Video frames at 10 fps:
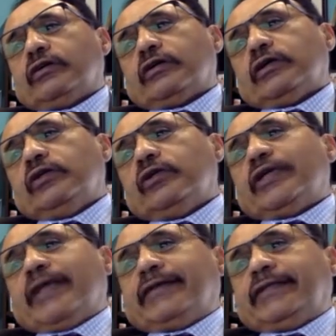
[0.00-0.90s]

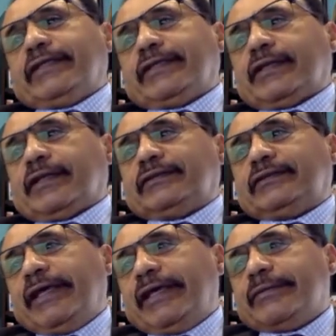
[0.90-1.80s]
looking at the general
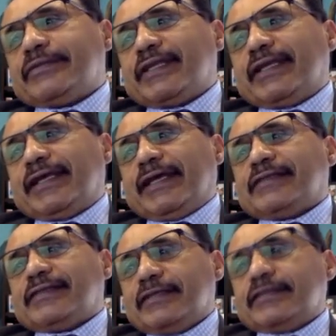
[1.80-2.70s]
terms,
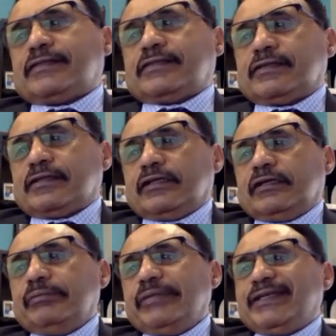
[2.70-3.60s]
excellence
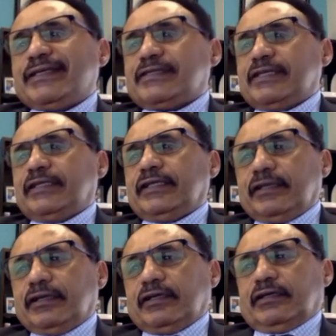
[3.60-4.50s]
means
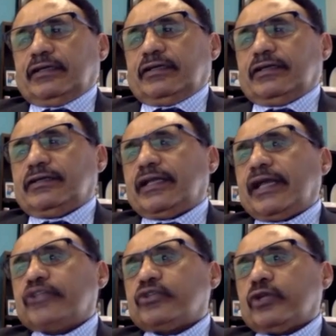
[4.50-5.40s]
exceeding the
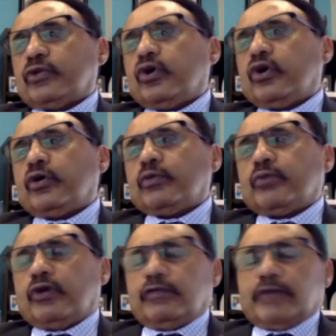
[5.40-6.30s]
national norm
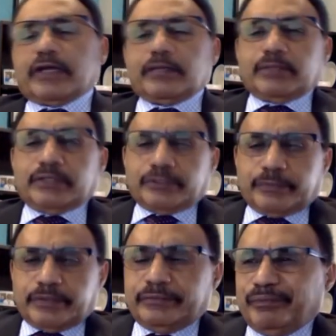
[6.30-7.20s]
of
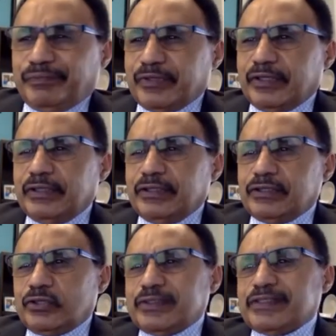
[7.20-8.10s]
accomplishment.
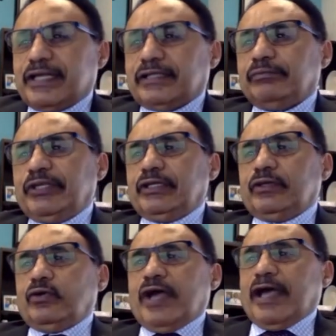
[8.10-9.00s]
So what does that mean?
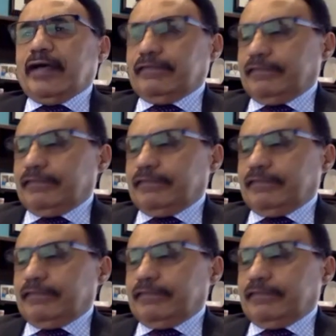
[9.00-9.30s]
You have